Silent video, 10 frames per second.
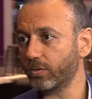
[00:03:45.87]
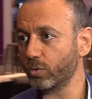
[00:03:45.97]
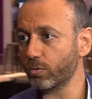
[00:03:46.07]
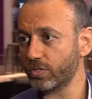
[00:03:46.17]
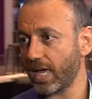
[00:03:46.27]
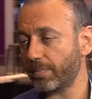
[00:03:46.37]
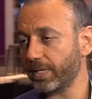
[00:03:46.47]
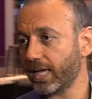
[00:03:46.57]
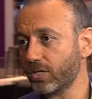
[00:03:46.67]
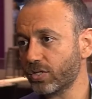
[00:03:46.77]
towards the
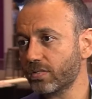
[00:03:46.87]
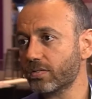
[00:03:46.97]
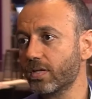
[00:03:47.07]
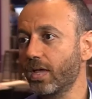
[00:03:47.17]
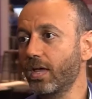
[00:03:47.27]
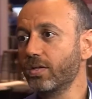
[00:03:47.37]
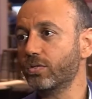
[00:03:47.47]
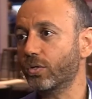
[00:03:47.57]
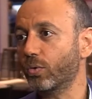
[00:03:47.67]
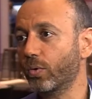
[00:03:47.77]
applications.
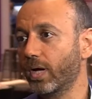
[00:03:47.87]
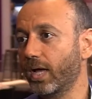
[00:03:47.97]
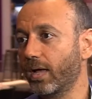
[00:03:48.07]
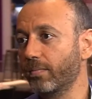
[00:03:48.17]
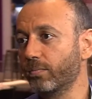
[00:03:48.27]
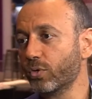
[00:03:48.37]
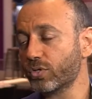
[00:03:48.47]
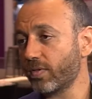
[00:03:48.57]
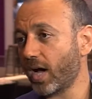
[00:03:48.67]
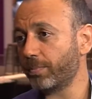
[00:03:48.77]
So
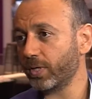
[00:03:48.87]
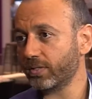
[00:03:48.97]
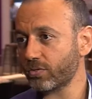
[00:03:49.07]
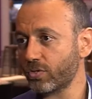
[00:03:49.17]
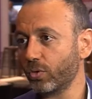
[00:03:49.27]
most of the operators,